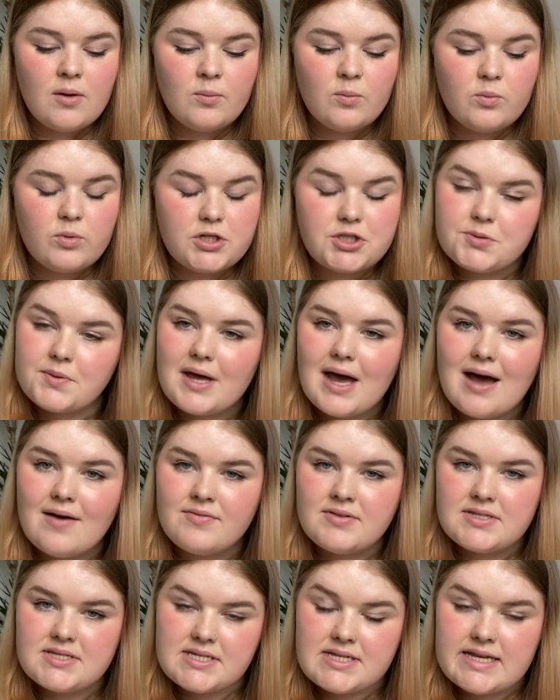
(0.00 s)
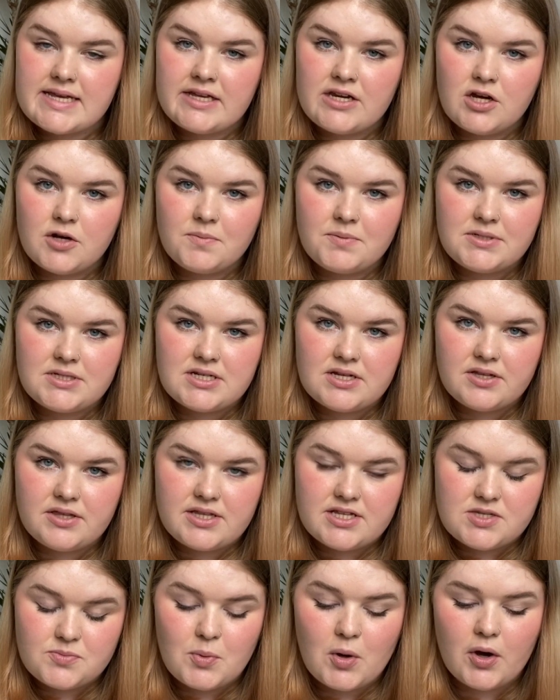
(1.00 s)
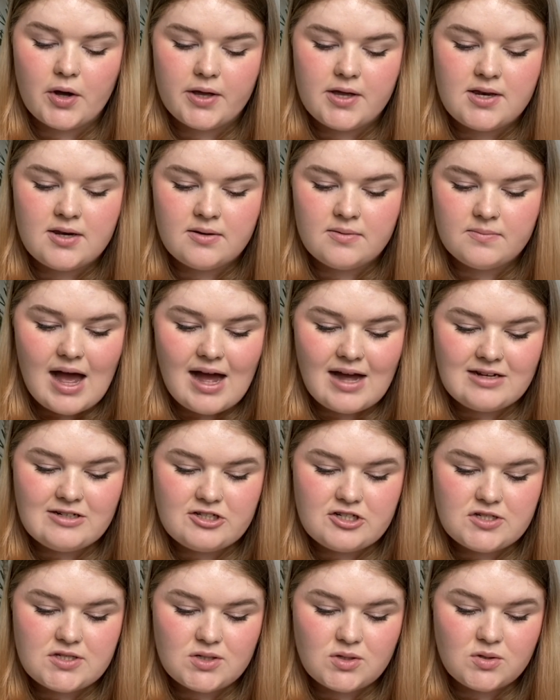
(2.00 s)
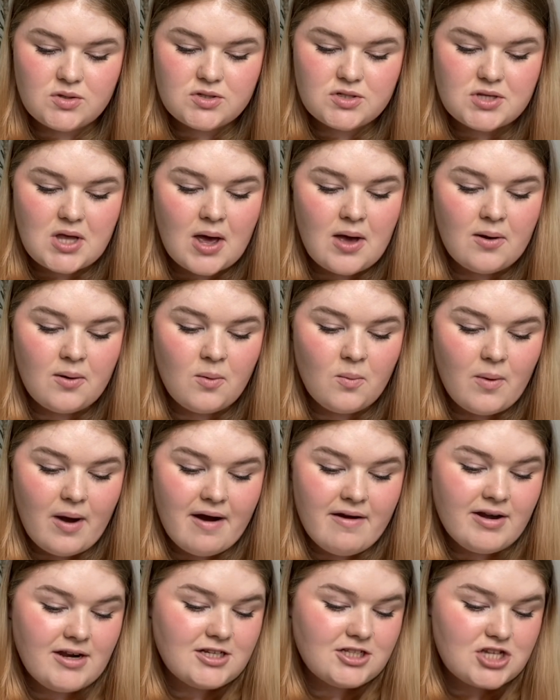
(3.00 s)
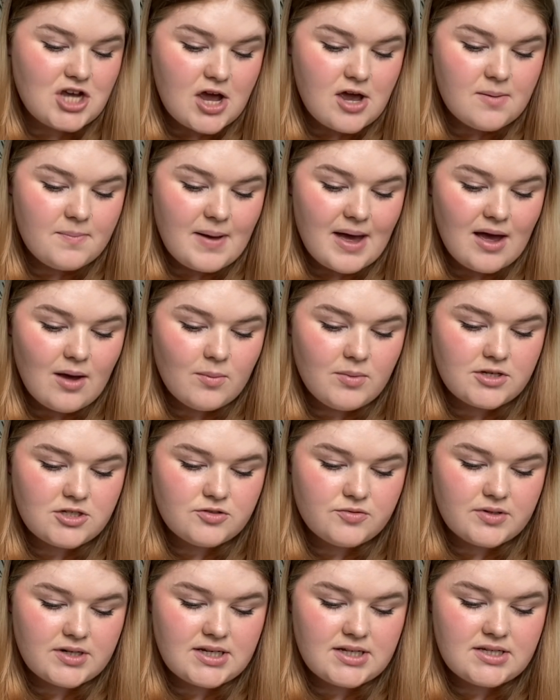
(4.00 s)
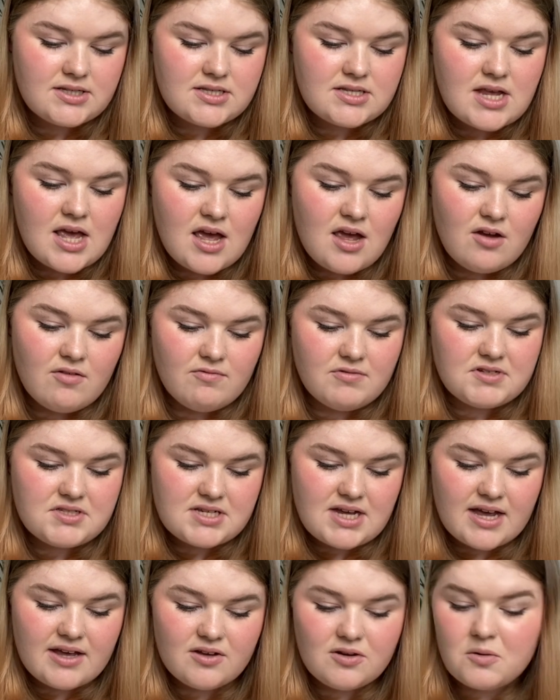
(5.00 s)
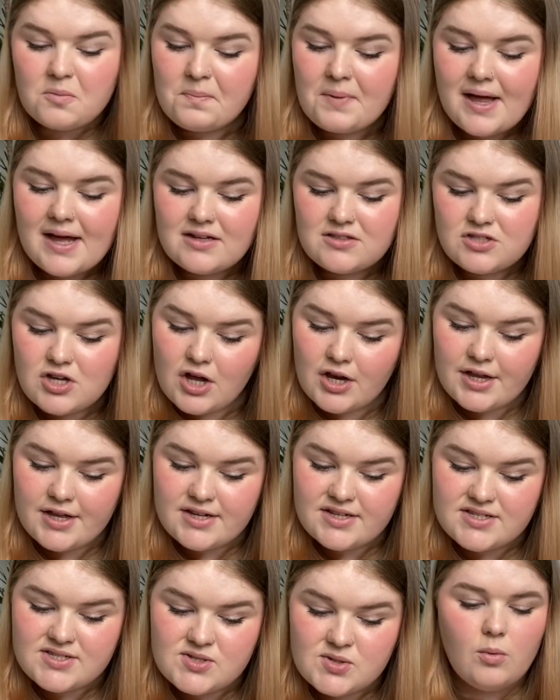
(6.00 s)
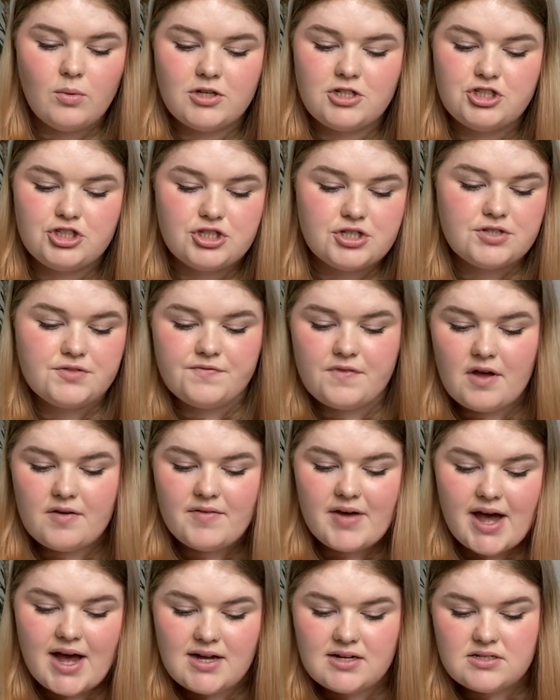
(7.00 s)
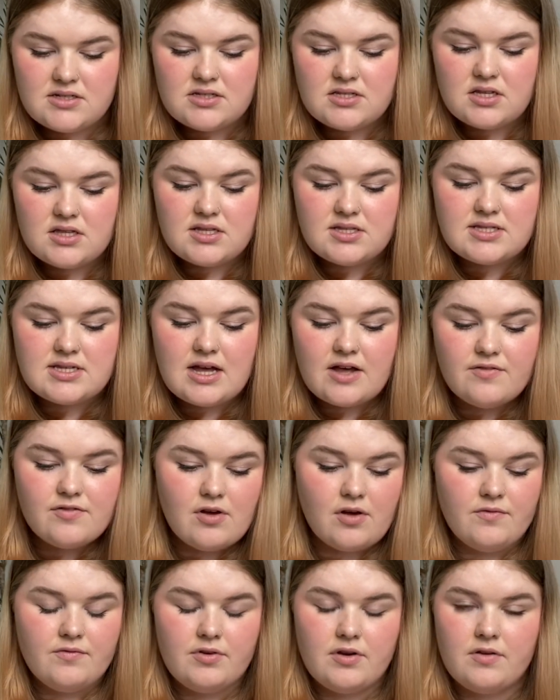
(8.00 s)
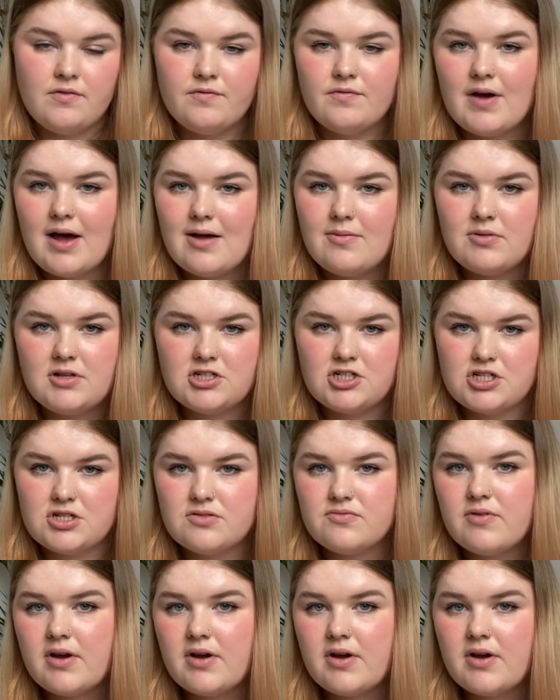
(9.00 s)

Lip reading: which we haven't seen up until this point. And she's also wearing a tote bag which reads "Recycle Black Dollars," which just further adds to the self-confident vibe that she's